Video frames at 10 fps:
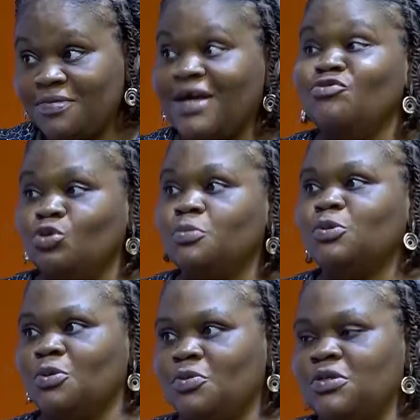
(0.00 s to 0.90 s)
that job to
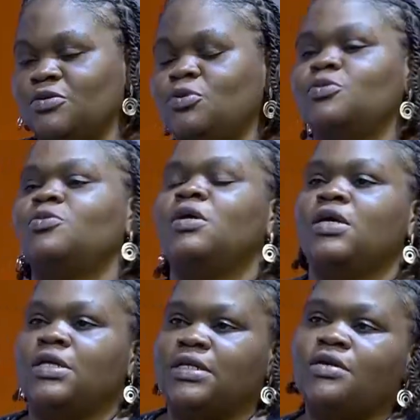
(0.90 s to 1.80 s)
somebody else to do.
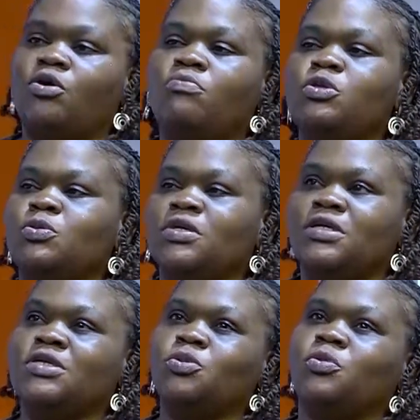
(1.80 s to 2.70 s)
Then coming to a
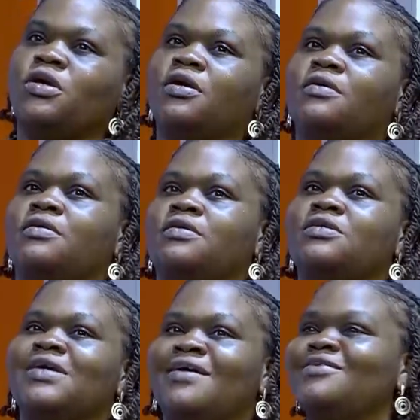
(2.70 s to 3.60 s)
case where the
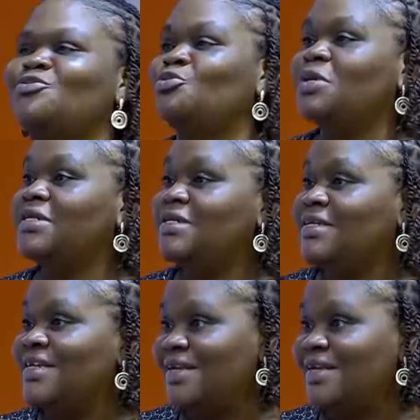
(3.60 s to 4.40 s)
child is already